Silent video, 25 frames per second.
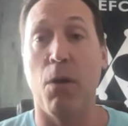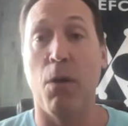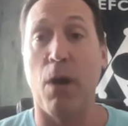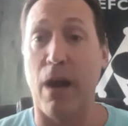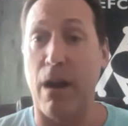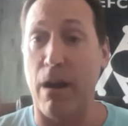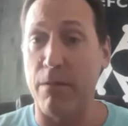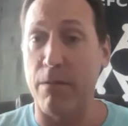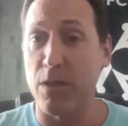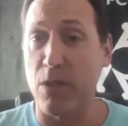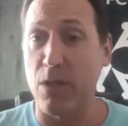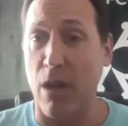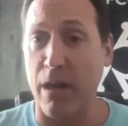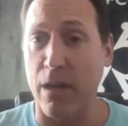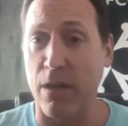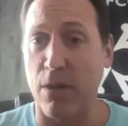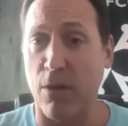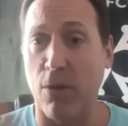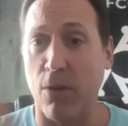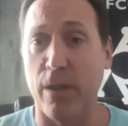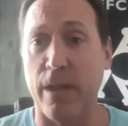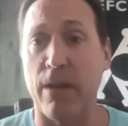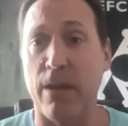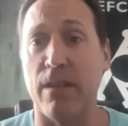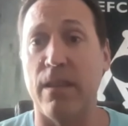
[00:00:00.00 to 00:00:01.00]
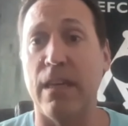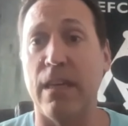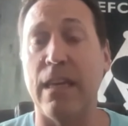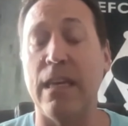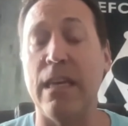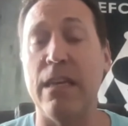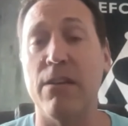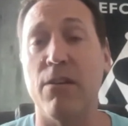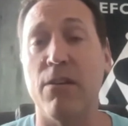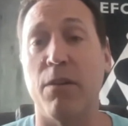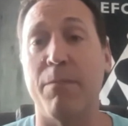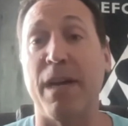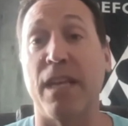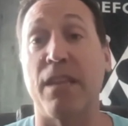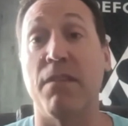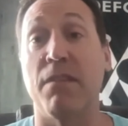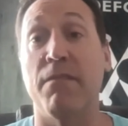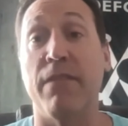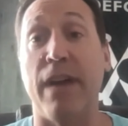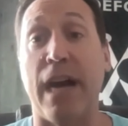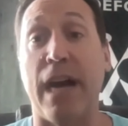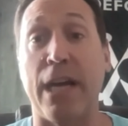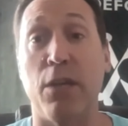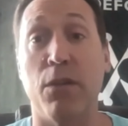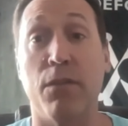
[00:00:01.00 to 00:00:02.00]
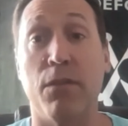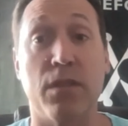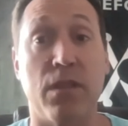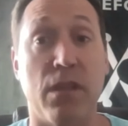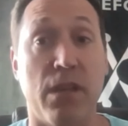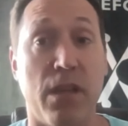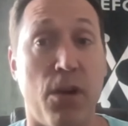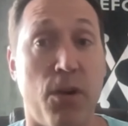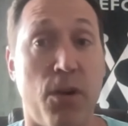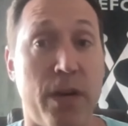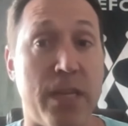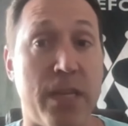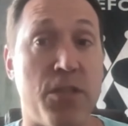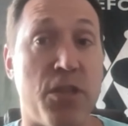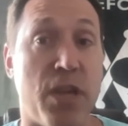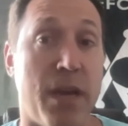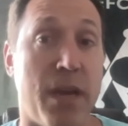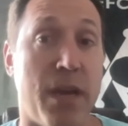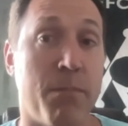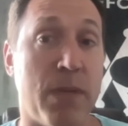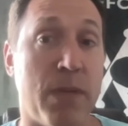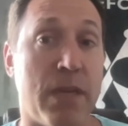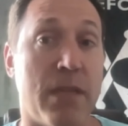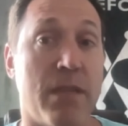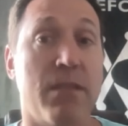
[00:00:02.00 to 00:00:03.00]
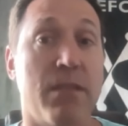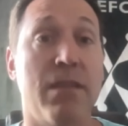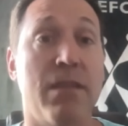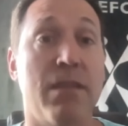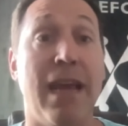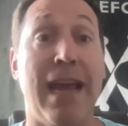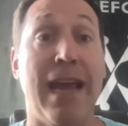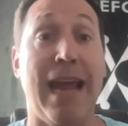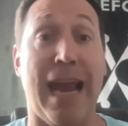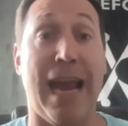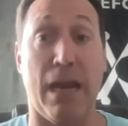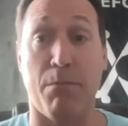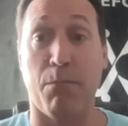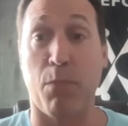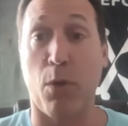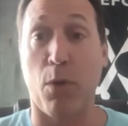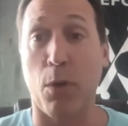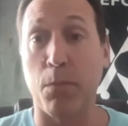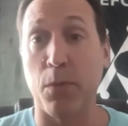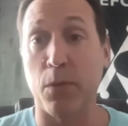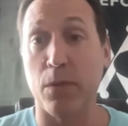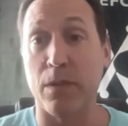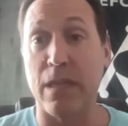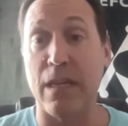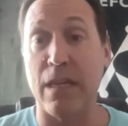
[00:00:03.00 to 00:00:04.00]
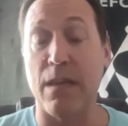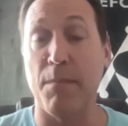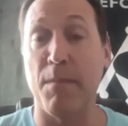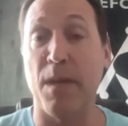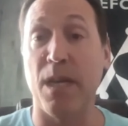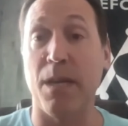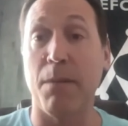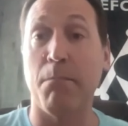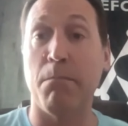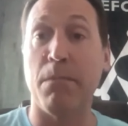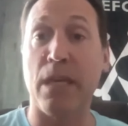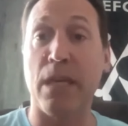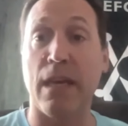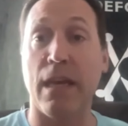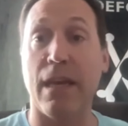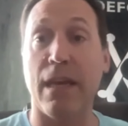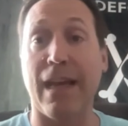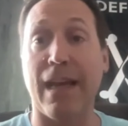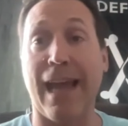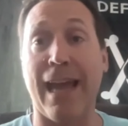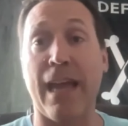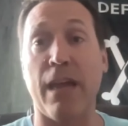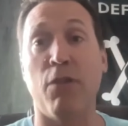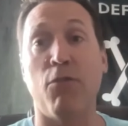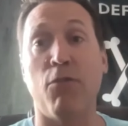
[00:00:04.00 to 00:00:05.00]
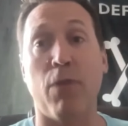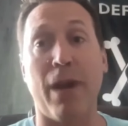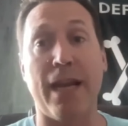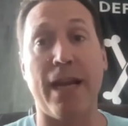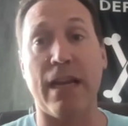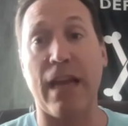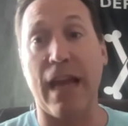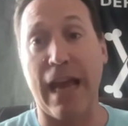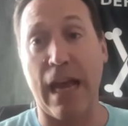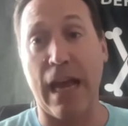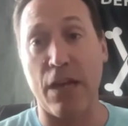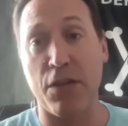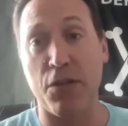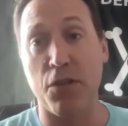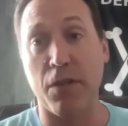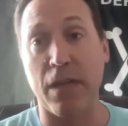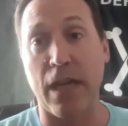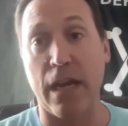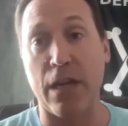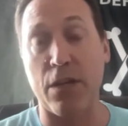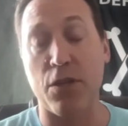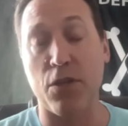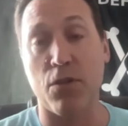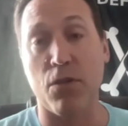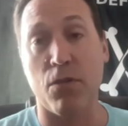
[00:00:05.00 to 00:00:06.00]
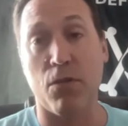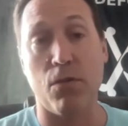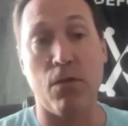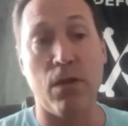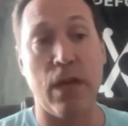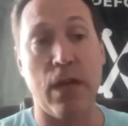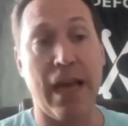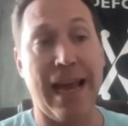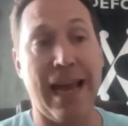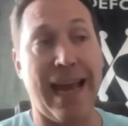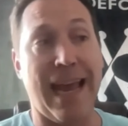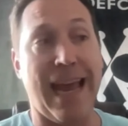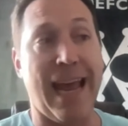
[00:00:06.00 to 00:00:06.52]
or I was talking earlier in the keynote about the value of security champions and purple teaming being a great educational